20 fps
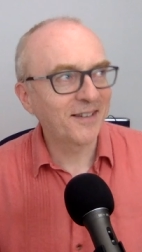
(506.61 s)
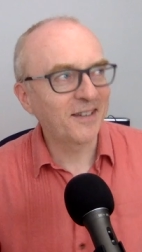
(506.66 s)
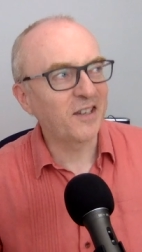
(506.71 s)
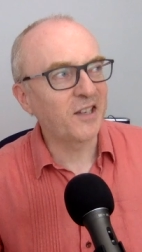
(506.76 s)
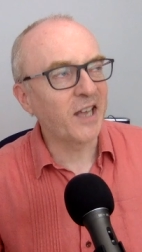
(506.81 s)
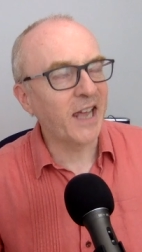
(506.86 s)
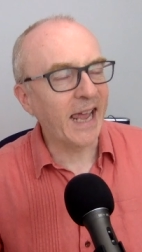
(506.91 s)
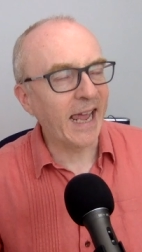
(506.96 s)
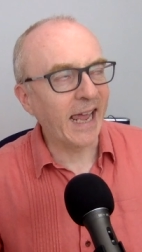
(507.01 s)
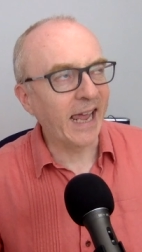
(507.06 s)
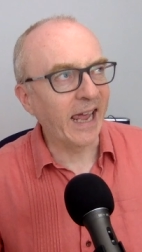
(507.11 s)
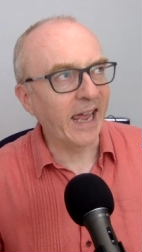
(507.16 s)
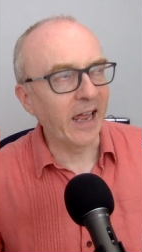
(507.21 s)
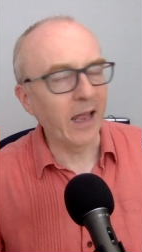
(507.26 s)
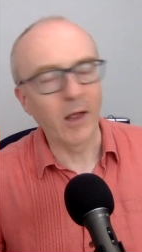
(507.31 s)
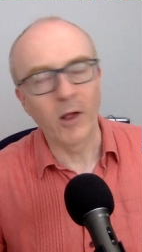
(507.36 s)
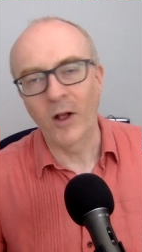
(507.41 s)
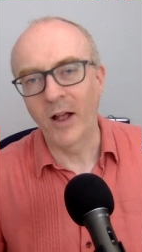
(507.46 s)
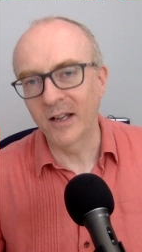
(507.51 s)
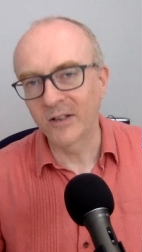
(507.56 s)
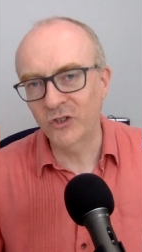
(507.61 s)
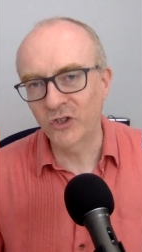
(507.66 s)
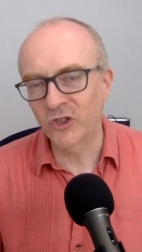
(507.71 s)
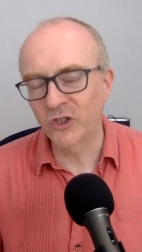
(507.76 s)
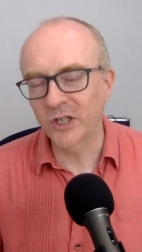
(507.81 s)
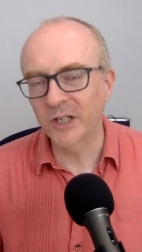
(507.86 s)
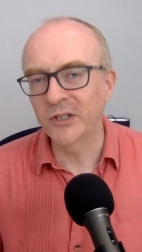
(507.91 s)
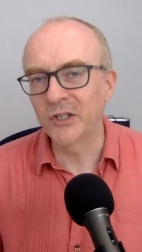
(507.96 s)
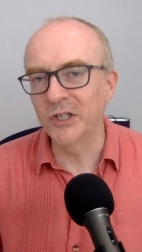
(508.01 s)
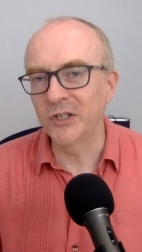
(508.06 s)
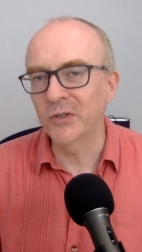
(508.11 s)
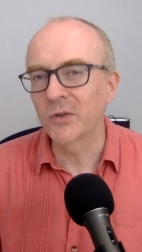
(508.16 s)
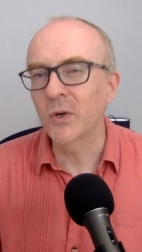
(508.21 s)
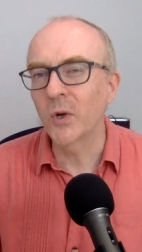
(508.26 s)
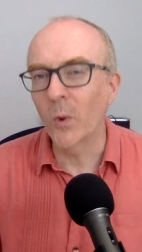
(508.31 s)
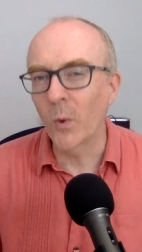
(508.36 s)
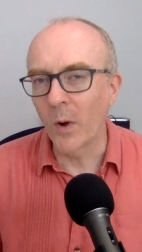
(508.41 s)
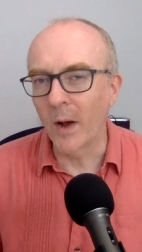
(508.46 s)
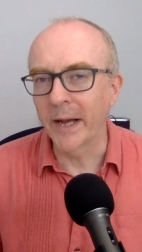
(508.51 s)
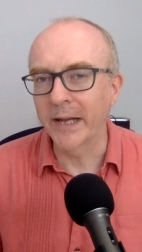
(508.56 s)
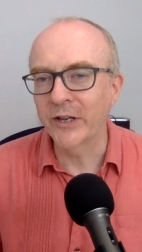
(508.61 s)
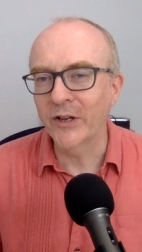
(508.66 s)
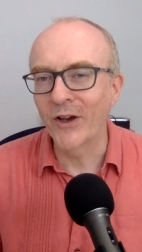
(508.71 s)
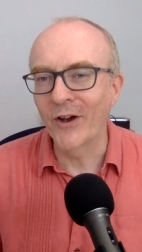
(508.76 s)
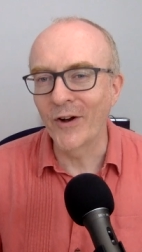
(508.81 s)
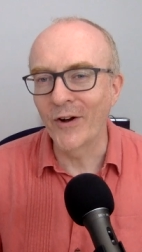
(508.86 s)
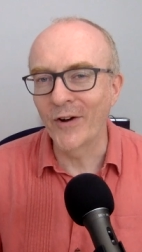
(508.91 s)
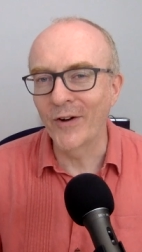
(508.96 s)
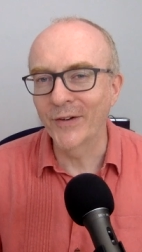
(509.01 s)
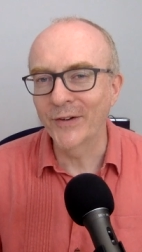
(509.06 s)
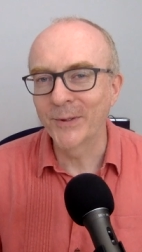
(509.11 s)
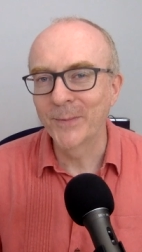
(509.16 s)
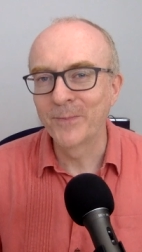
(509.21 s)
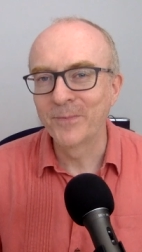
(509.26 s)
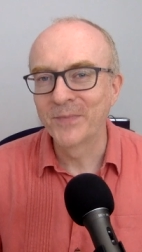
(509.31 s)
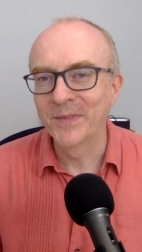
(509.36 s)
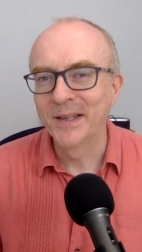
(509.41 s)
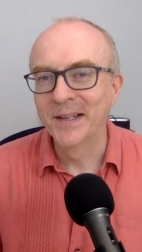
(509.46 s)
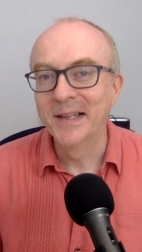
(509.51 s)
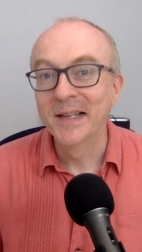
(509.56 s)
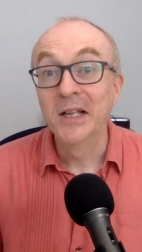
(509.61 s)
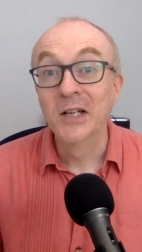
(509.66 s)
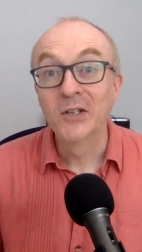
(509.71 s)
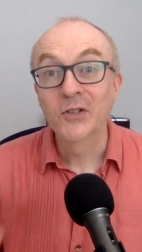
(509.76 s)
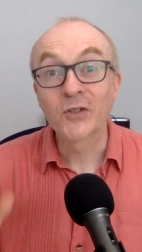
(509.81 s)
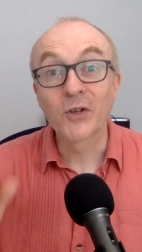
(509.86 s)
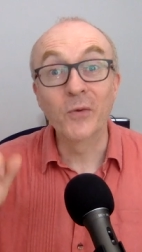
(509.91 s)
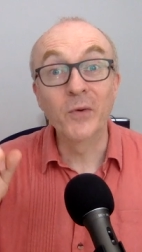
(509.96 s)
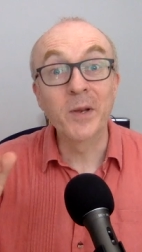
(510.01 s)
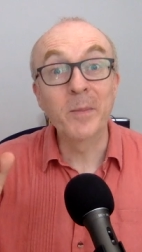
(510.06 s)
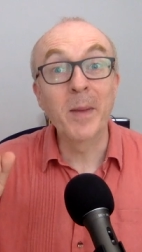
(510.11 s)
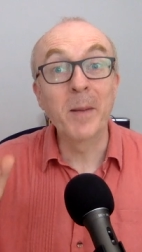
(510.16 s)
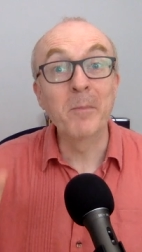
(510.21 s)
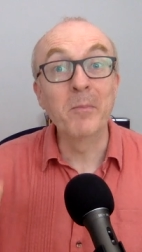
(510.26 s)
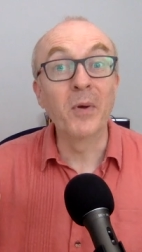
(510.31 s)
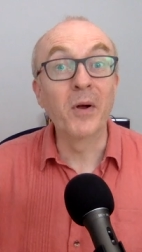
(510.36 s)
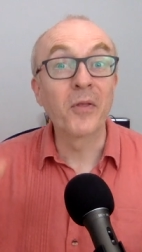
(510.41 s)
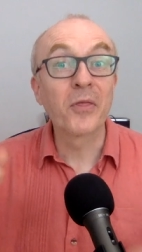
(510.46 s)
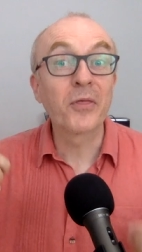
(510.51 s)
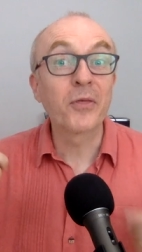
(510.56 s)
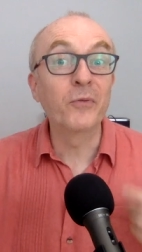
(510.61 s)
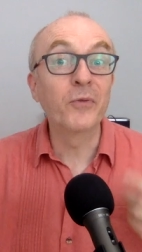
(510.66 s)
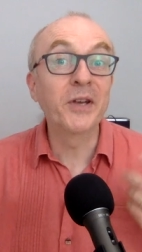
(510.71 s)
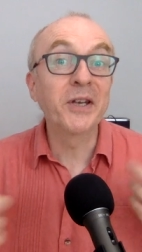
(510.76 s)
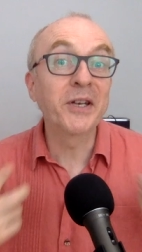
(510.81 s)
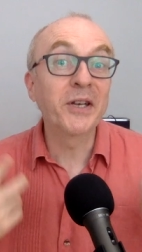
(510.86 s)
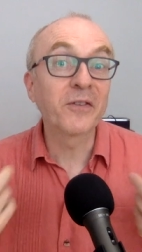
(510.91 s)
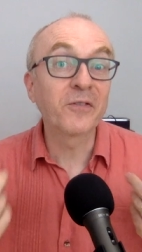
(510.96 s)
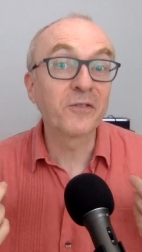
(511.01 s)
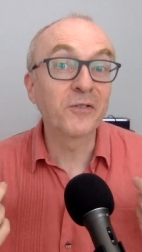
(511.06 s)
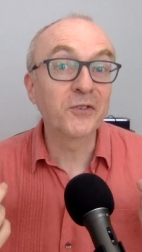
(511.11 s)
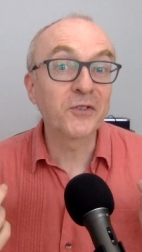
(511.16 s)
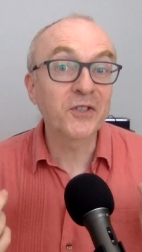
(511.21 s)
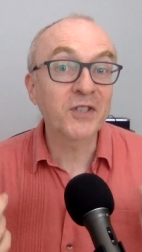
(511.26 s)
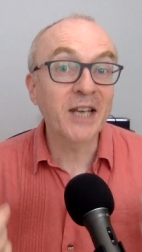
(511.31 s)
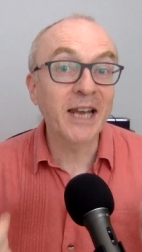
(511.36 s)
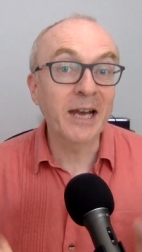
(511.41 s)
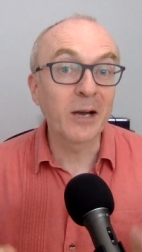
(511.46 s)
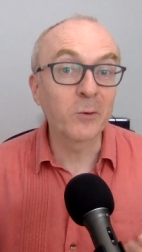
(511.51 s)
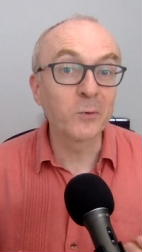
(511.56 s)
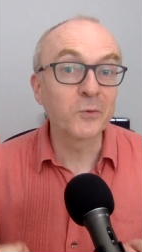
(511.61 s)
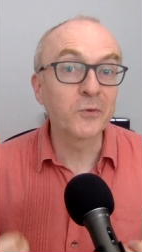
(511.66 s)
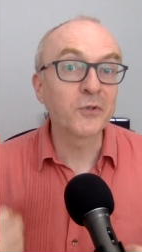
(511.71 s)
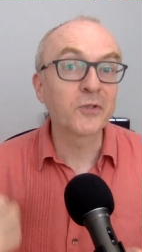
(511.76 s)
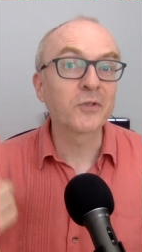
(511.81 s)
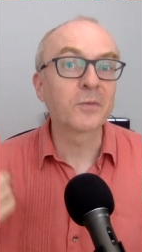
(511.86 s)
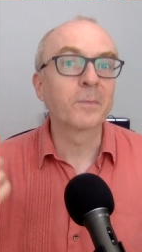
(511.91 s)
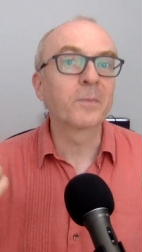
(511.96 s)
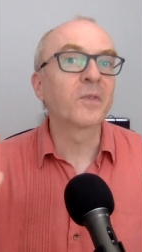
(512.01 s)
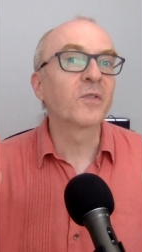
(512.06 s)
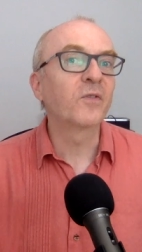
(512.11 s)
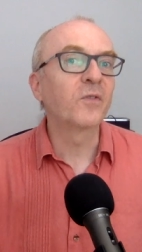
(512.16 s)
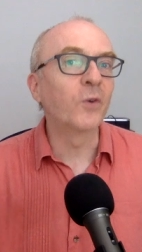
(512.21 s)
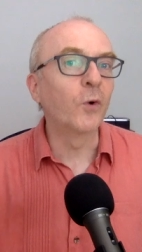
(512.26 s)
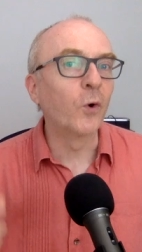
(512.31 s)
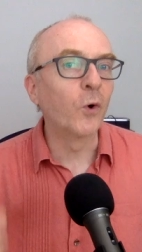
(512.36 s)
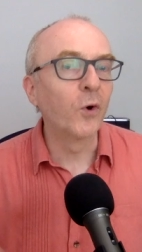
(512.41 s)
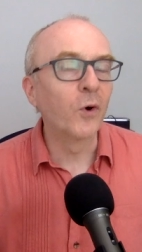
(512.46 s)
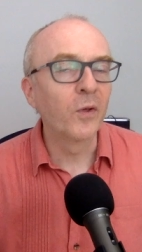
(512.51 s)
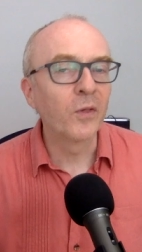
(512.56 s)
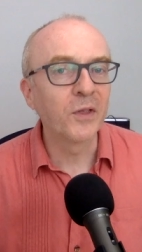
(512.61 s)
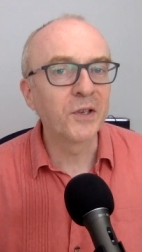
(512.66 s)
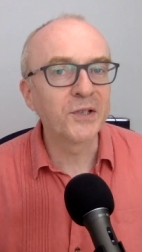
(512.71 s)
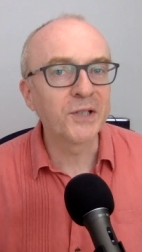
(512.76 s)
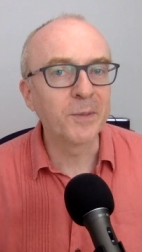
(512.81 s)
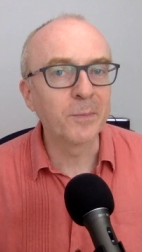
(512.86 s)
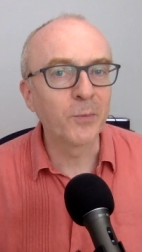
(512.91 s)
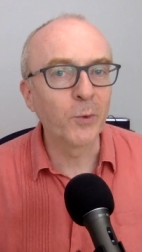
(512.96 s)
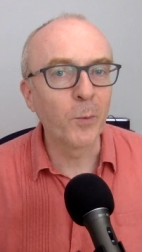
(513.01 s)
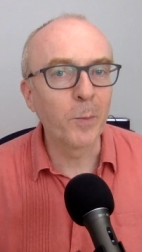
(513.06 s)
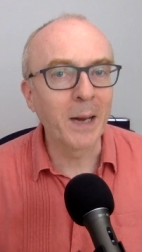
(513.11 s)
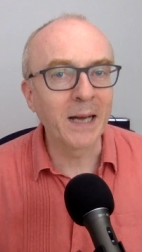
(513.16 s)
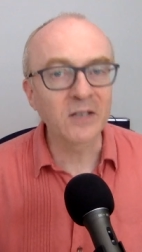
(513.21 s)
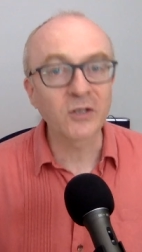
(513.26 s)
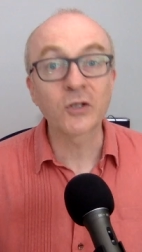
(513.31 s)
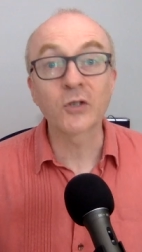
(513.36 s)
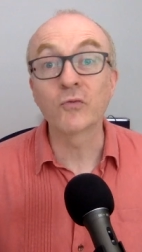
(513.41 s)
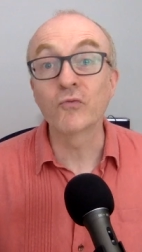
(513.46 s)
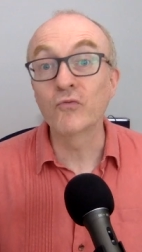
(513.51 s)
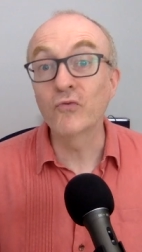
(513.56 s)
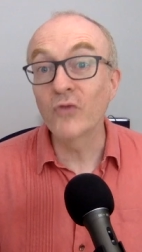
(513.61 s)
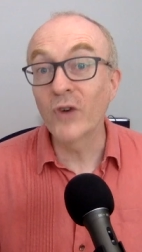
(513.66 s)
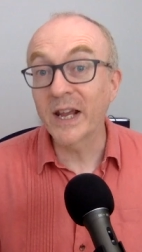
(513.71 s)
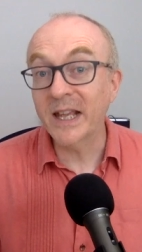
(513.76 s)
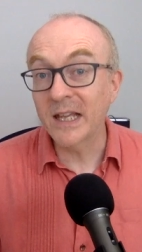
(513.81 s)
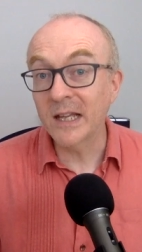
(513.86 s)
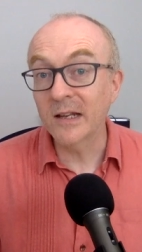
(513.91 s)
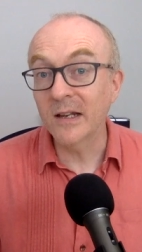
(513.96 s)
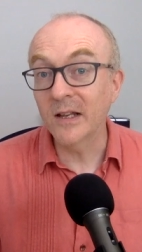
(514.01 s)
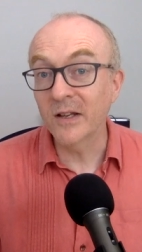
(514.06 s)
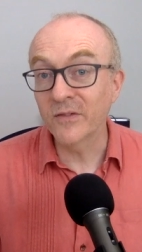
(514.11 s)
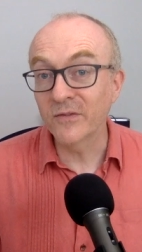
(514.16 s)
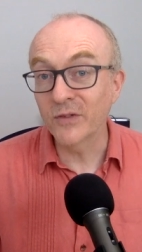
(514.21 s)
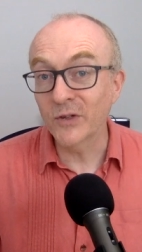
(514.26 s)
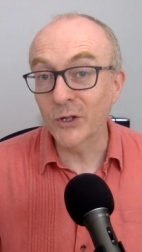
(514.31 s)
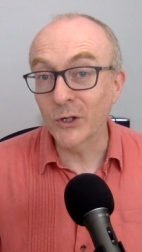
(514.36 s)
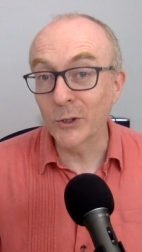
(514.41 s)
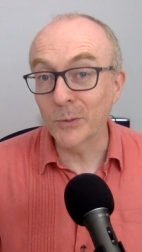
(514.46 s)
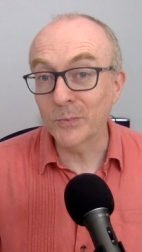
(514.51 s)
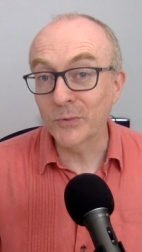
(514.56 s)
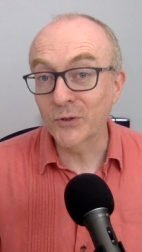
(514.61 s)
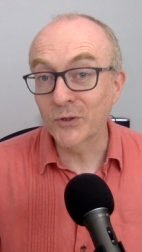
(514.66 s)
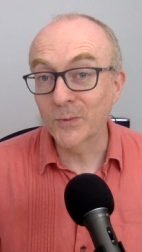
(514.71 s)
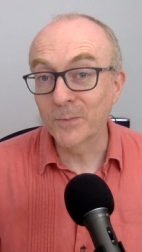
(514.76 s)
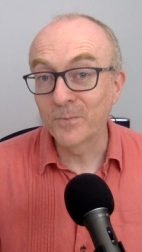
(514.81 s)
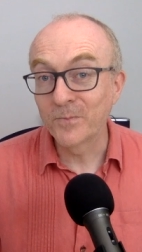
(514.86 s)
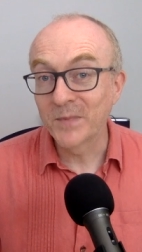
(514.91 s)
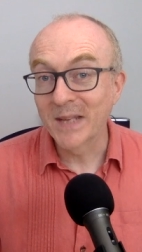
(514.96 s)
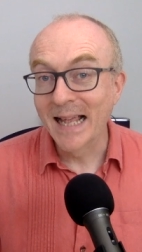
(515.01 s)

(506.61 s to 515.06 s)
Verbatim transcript: Yeah, I studied quite hard. So remember, three different sounds for the simple past regular verbs.